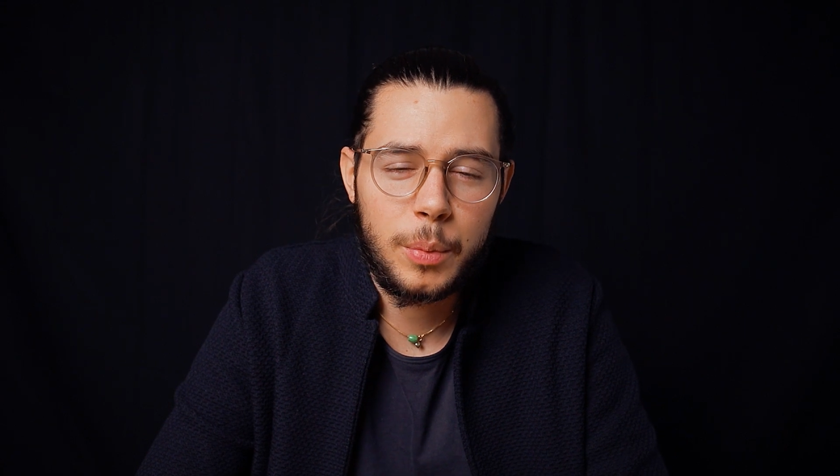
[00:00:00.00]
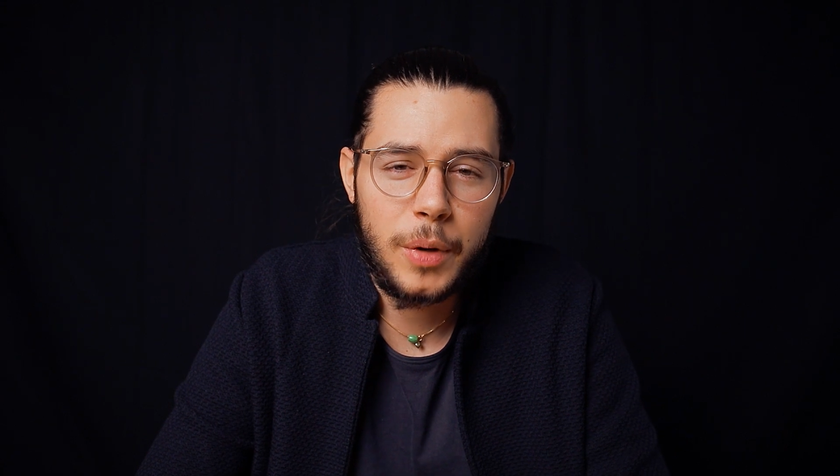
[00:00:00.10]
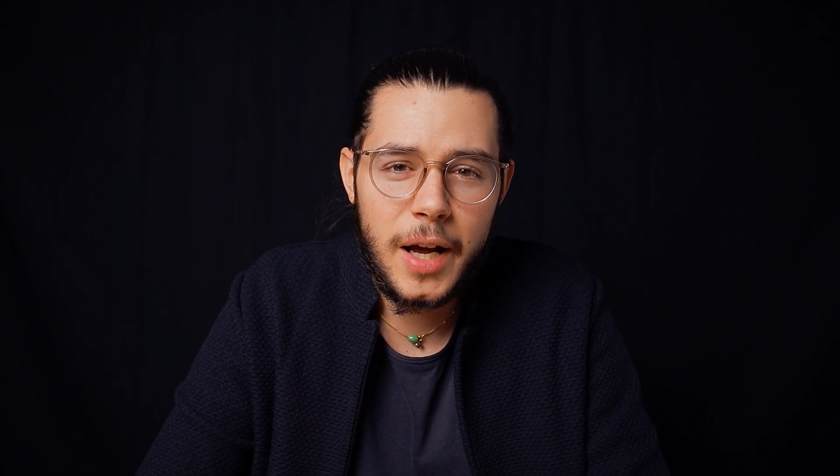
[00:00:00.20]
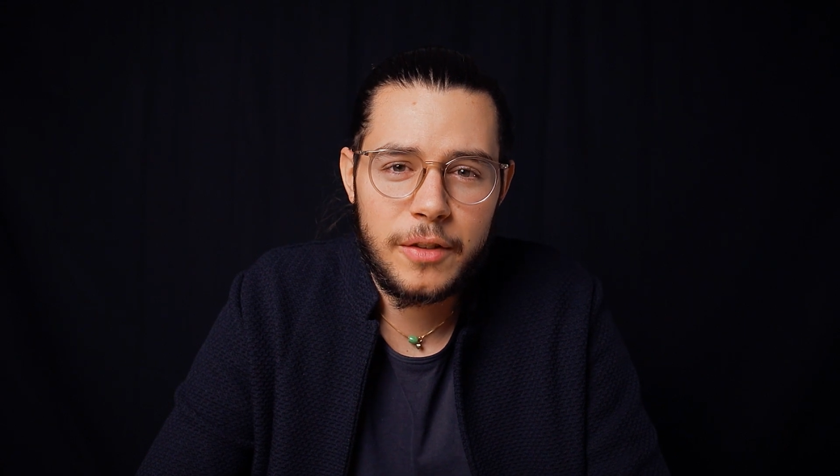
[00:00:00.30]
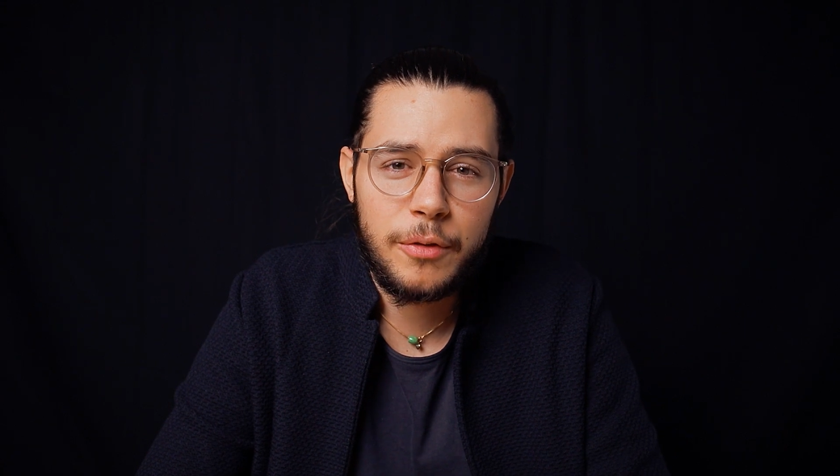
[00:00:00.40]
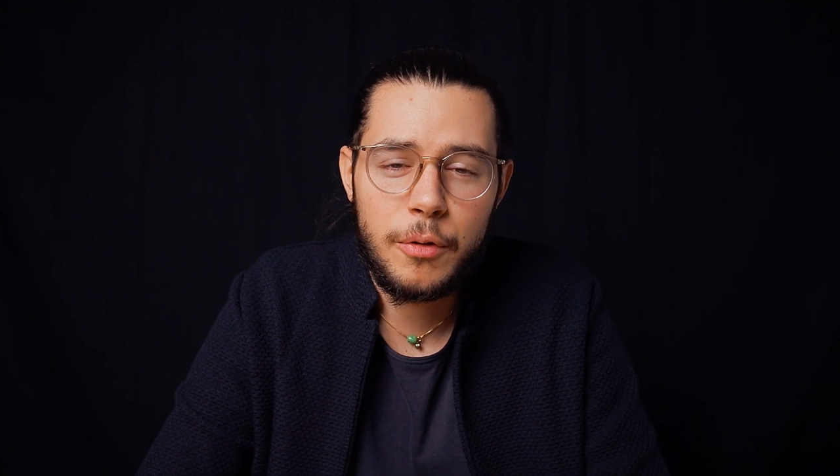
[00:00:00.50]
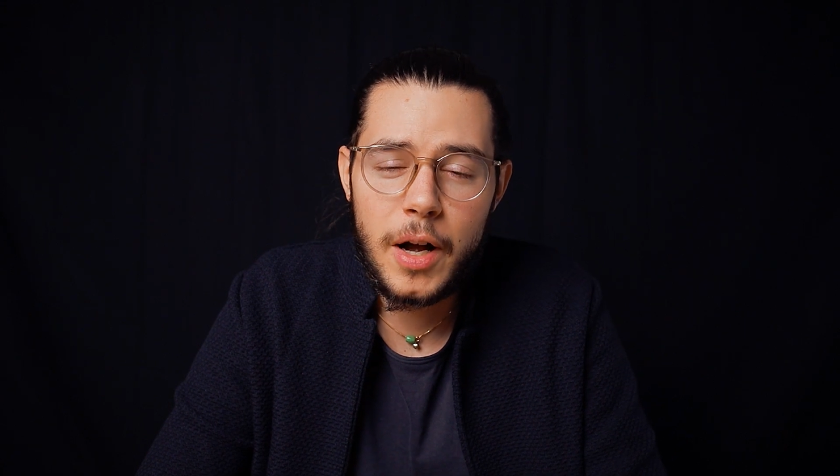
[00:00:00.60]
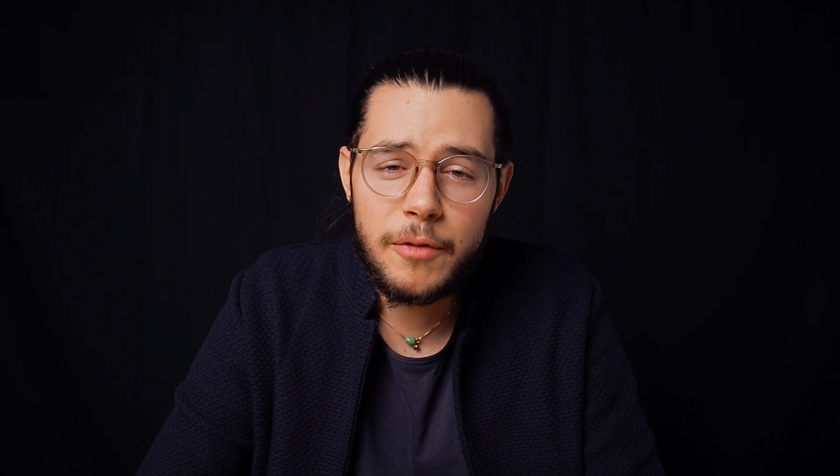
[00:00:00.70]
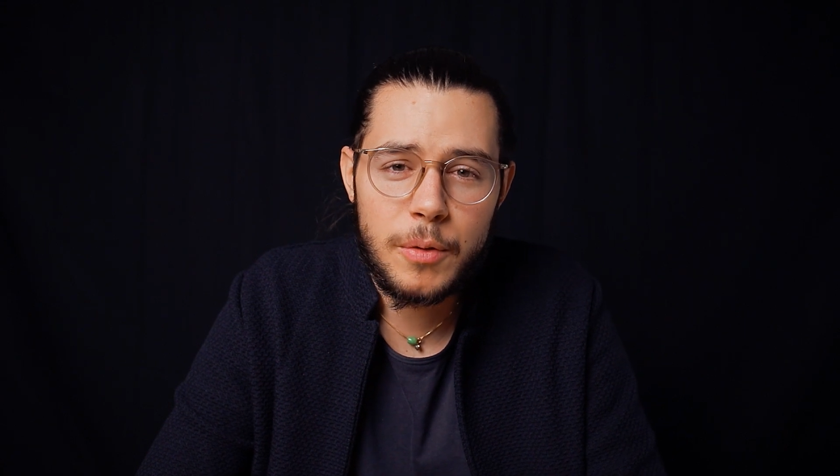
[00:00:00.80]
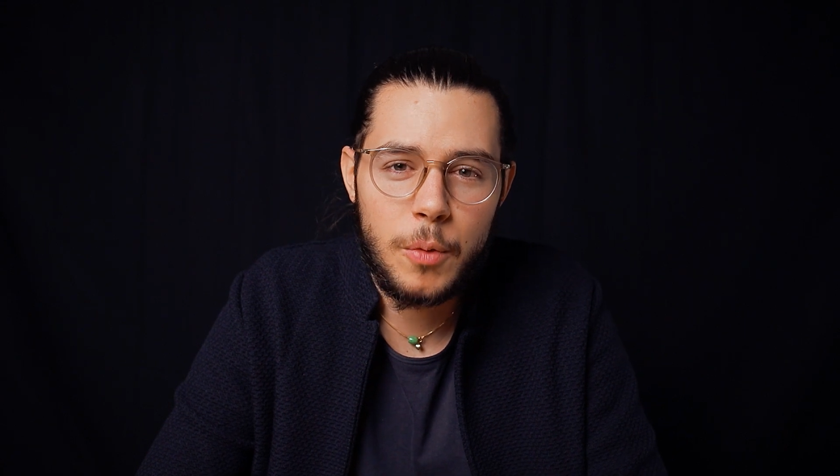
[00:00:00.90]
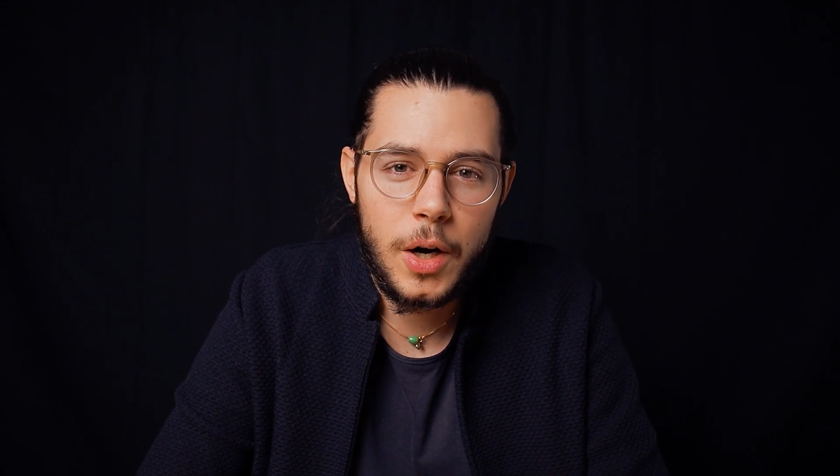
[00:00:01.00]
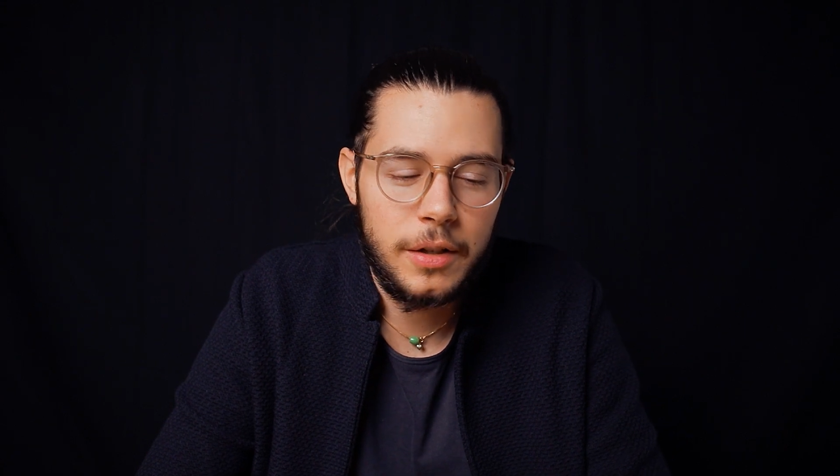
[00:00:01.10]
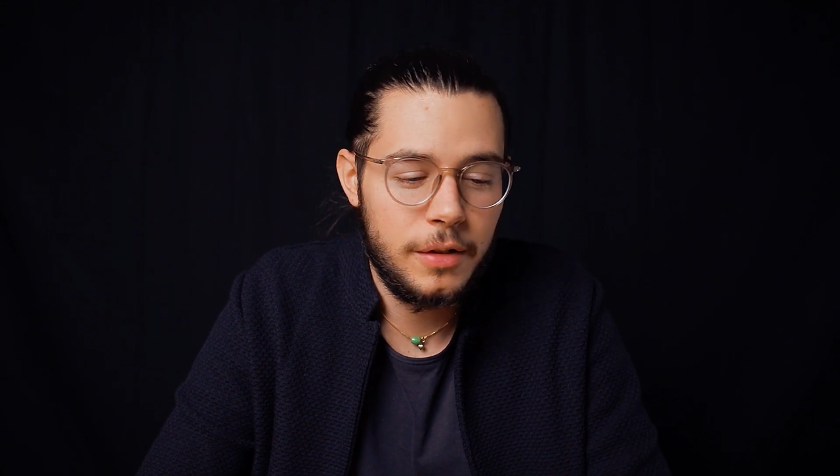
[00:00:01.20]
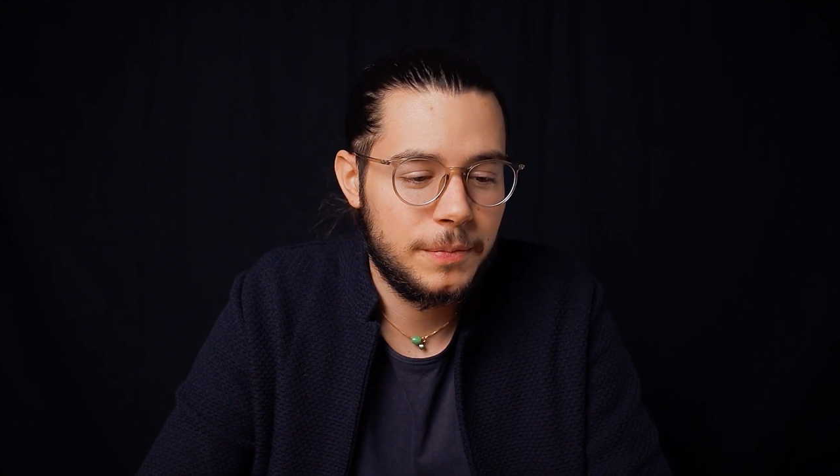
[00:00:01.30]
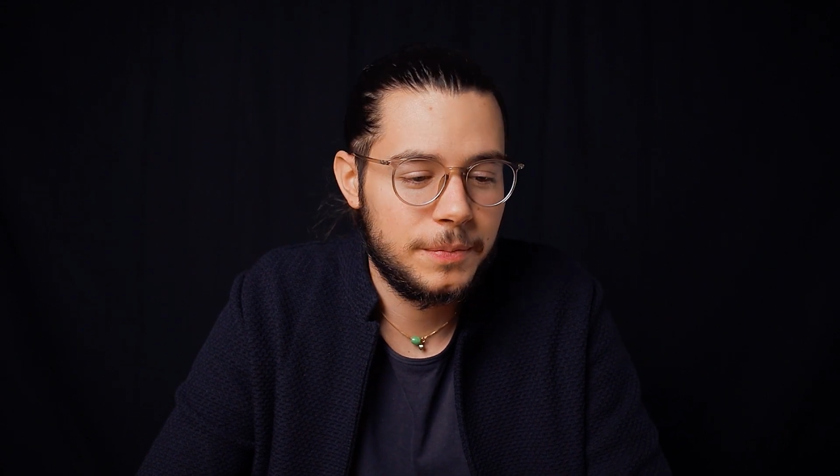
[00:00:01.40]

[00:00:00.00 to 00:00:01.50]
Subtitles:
brand for everyone